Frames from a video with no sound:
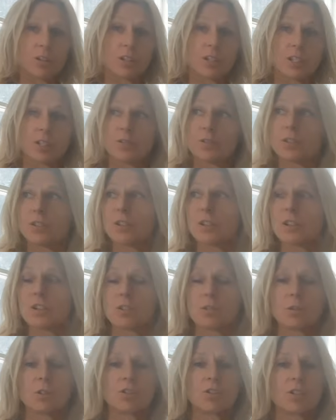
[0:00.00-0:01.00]
in a different
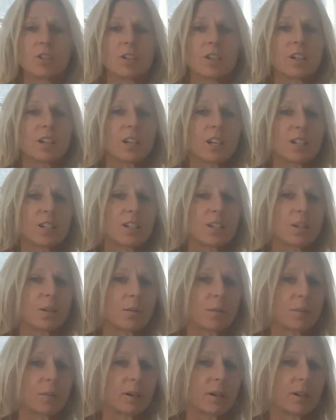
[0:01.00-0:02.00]
direction. We're just trying to get
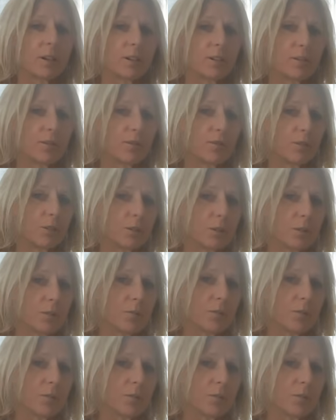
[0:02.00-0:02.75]
some fluid